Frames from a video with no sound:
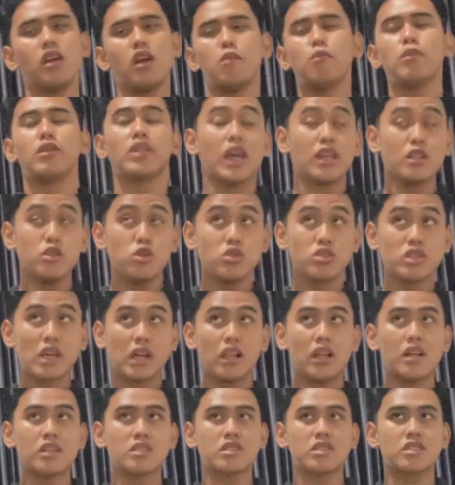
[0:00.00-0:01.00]
But can you
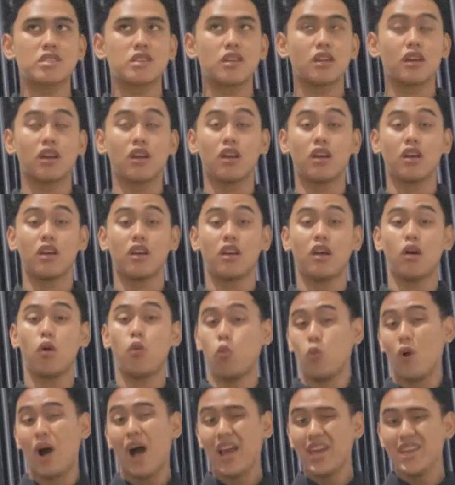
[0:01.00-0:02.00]
tell us
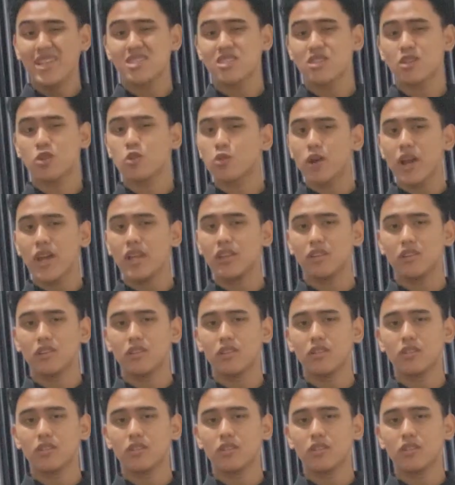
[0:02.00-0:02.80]
why it's great?